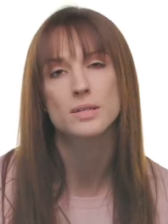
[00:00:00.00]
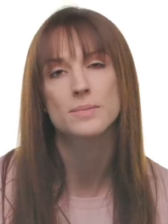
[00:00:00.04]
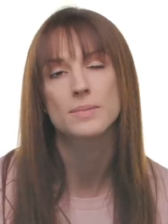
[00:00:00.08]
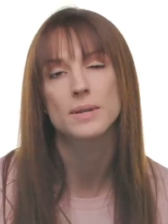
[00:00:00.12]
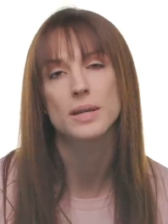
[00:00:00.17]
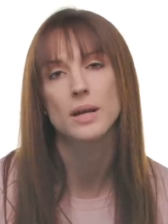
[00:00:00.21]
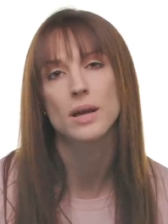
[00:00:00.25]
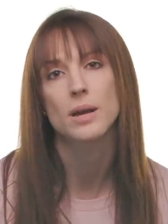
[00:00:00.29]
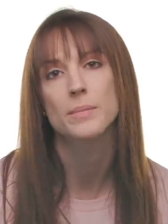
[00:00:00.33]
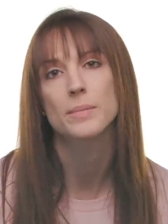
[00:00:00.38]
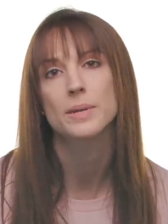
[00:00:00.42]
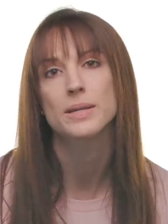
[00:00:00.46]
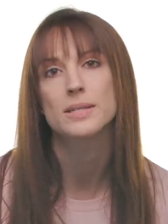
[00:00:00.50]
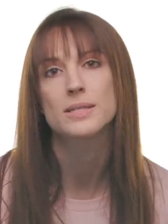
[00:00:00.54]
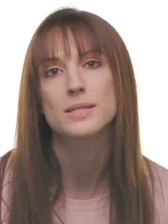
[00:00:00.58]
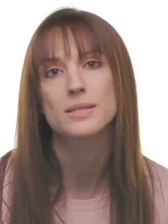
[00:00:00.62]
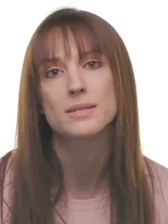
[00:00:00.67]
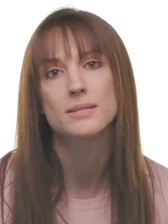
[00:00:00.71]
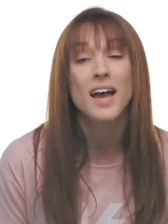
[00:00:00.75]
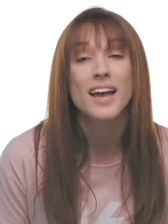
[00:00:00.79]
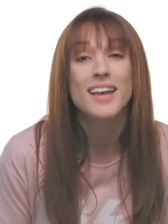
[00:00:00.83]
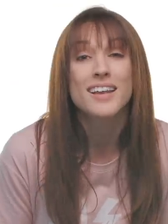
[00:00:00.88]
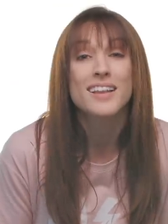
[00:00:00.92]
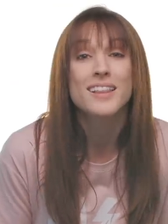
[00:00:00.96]
as mean comments.
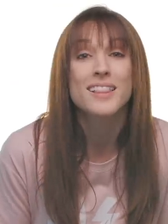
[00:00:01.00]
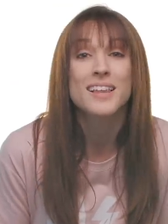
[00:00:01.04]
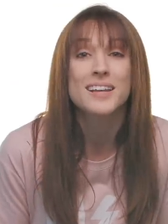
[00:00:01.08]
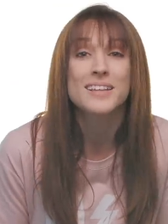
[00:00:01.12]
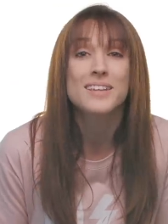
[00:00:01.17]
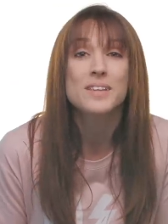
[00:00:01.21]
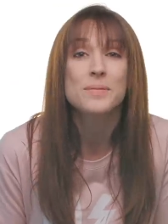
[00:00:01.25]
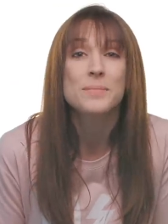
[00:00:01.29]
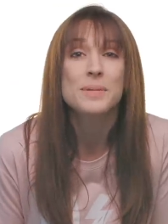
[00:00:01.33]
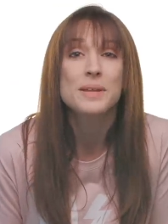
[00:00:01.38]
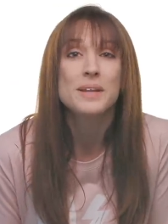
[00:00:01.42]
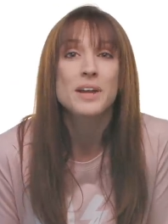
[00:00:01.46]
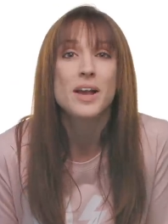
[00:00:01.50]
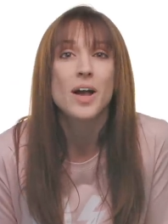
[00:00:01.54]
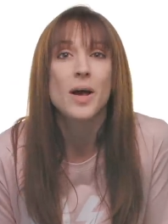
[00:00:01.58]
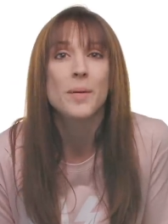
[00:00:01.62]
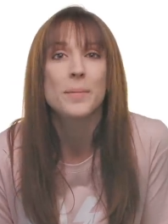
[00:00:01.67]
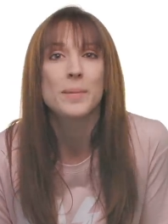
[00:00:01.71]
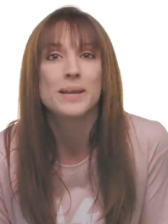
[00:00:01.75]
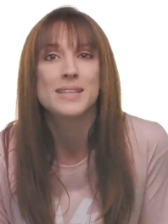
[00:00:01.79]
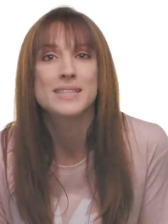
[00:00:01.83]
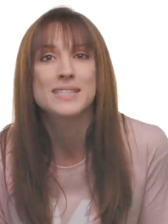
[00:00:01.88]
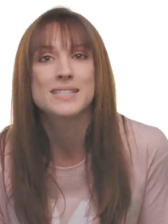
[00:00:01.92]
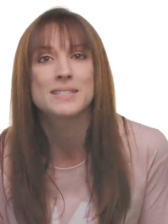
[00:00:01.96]
I collect the mean
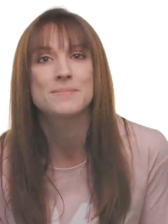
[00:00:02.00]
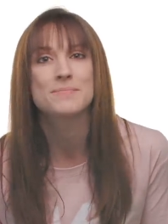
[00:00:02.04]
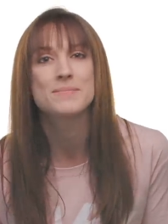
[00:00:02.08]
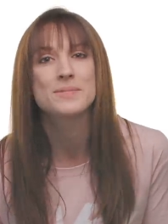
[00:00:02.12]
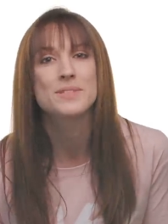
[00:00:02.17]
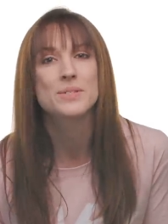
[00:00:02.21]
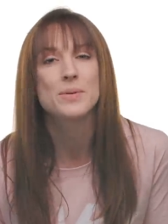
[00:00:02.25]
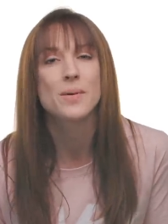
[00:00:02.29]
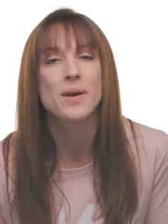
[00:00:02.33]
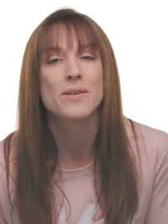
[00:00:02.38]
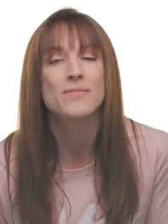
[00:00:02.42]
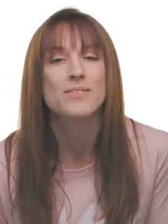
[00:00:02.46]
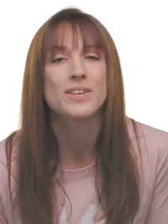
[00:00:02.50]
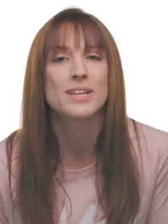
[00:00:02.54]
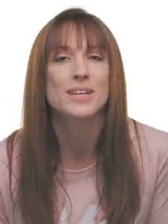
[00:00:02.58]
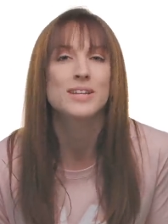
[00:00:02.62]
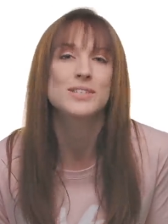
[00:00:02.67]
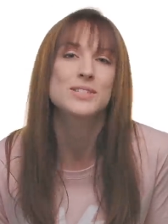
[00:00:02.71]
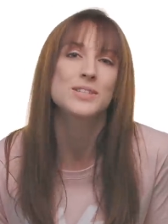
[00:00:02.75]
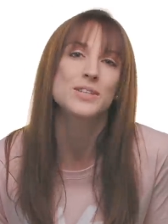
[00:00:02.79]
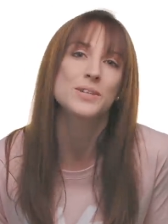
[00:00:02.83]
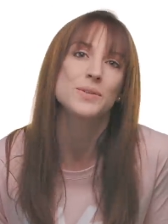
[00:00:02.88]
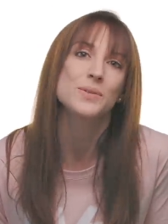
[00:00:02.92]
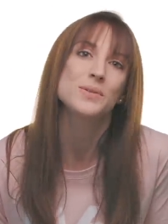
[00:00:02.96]
comments, so I have an
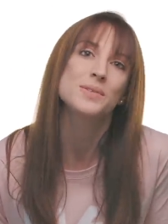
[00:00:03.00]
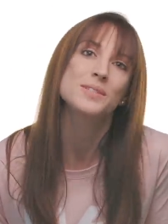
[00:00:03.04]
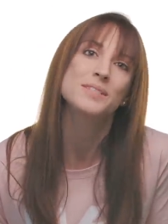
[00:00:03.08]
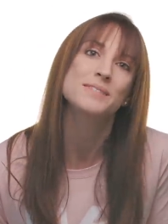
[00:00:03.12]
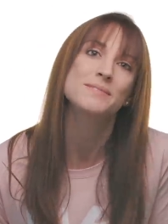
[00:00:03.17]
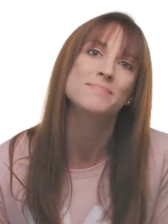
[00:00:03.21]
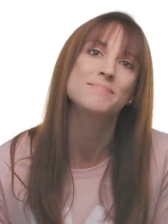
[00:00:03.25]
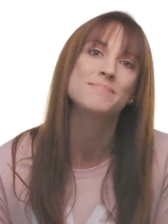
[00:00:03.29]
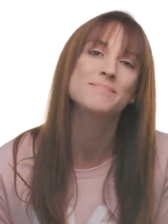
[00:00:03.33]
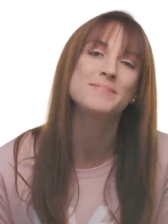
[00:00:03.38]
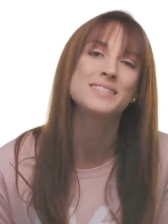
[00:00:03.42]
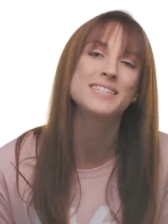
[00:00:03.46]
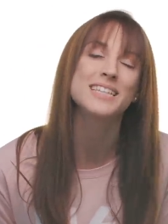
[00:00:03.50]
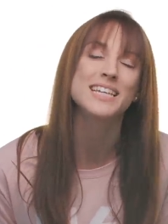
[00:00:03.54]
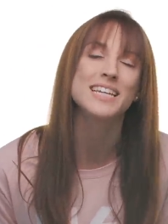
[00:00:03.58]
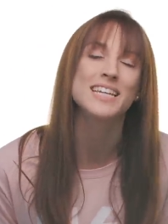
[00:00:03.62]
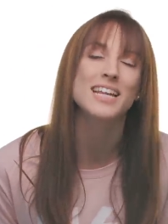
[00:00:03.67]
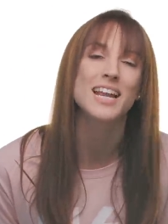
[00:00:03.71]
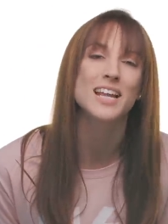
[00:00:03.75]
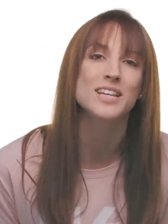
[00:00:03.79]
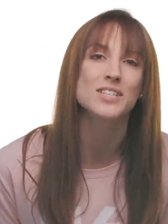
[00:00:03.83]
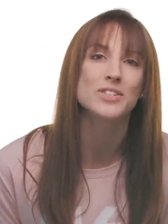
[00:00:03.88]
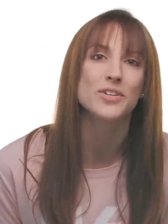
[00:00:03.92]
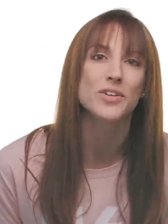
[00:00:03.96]
excuse to
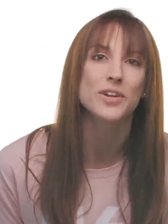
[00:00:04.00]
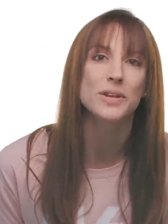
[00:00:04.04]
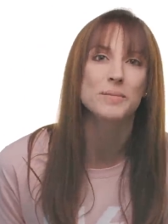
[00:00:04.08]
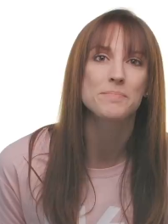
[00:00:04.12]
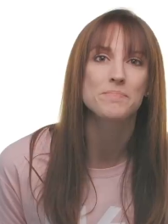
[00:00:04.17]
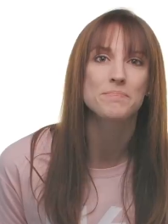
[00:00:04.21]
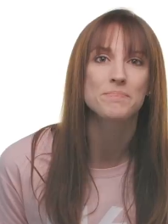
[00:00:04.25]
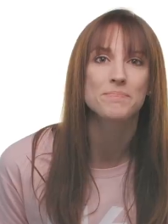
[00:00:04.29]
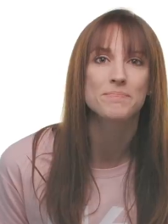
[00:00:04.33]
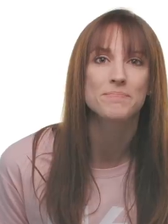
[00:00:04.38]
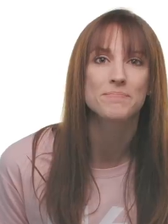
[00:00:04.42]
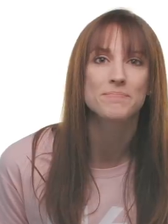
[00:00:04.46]
eat ice cream.